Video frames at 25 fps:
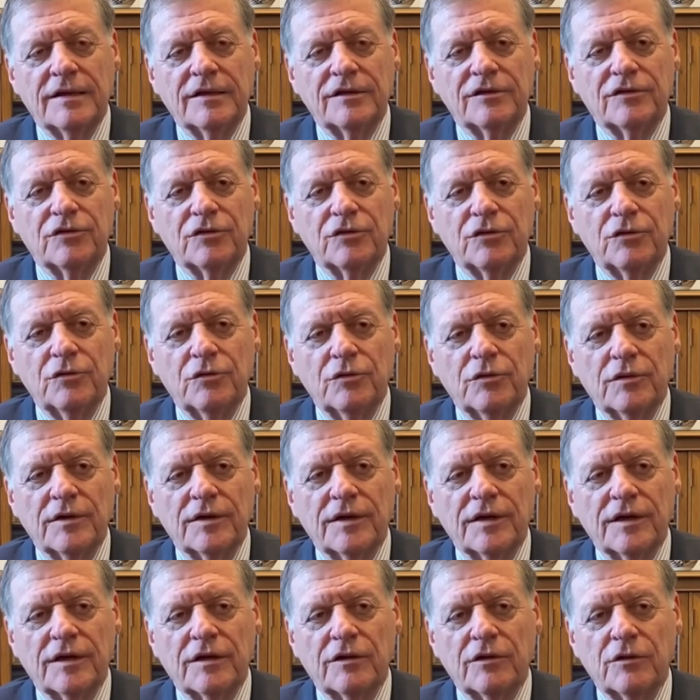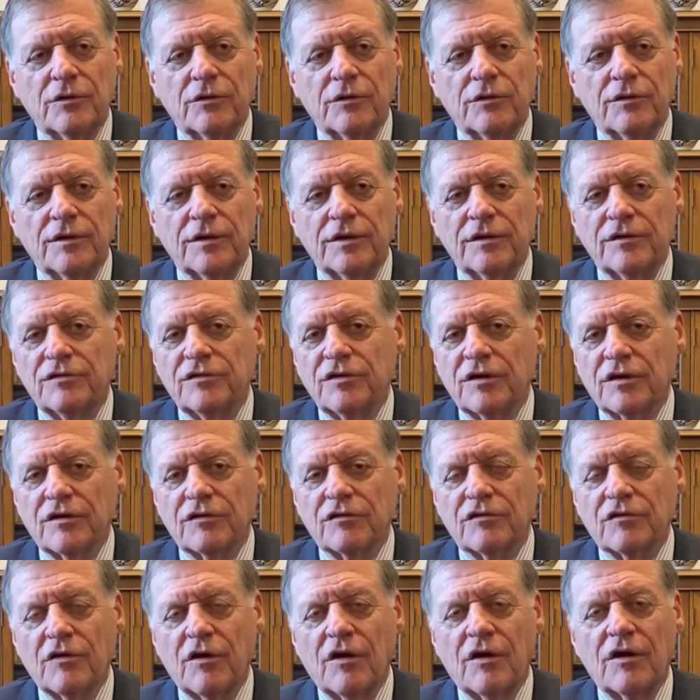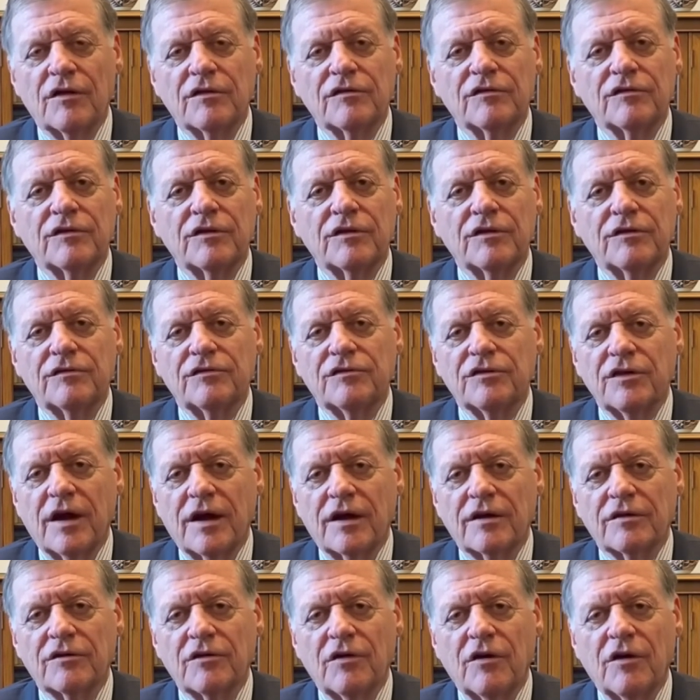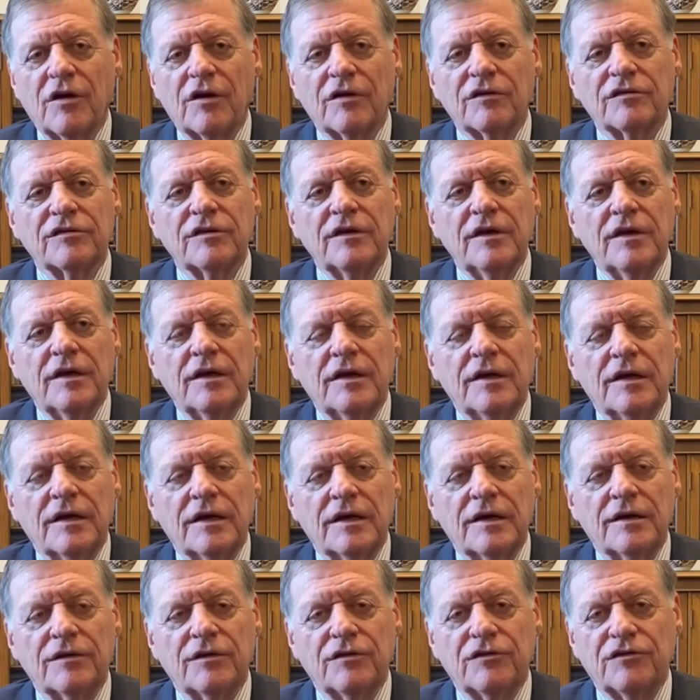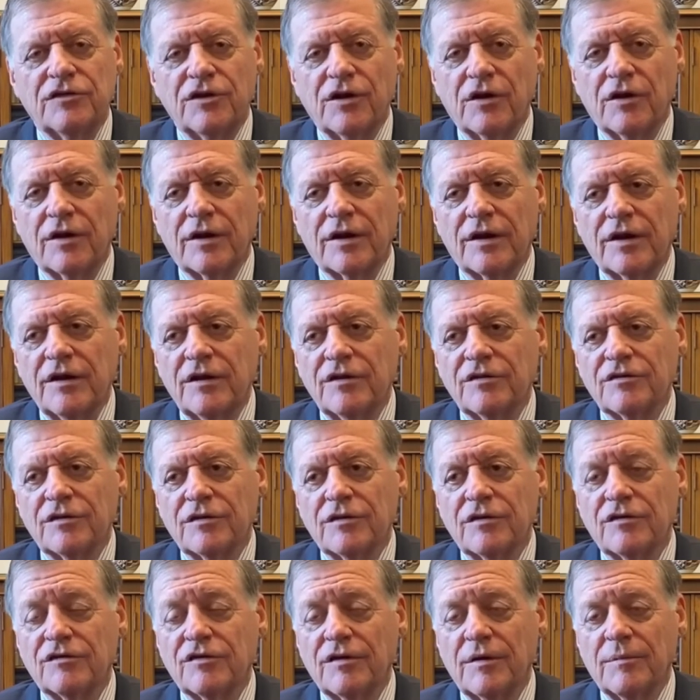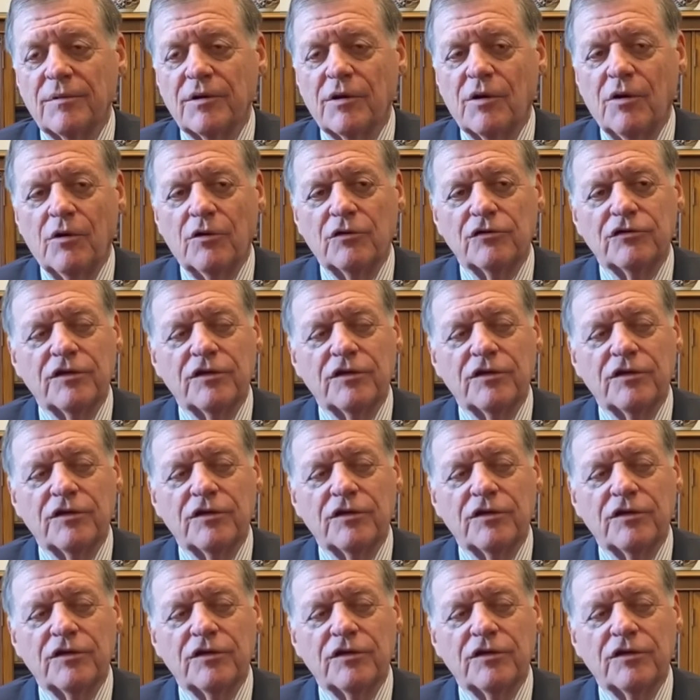to include the Chickasaws, the Choctaws, the Cherokees, and the Seminoles.